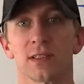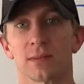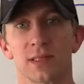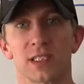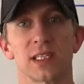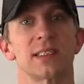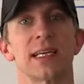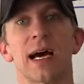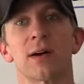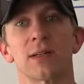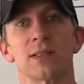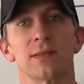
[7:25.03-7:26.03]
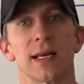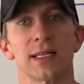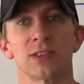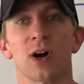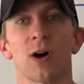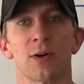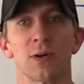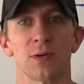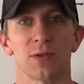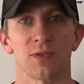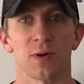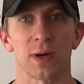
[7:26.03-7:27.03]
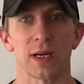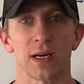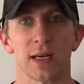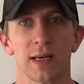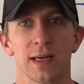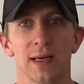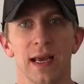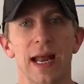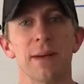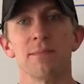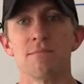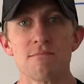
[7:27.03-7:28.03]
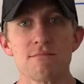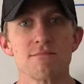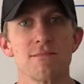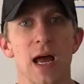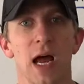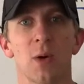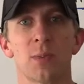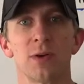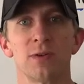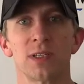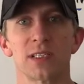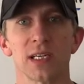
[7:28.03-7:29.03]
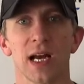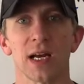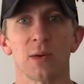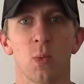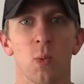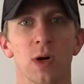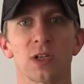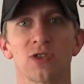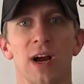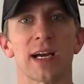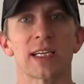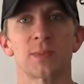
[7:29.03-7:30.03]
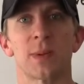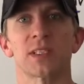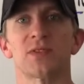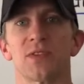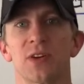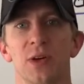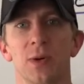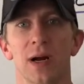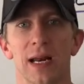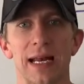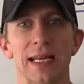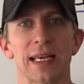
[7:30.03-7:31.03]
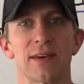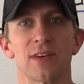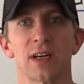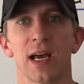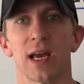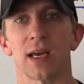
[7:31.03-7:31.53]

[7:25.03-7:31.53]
sit down and talk you through it and help you decide what track is best for you on any given day.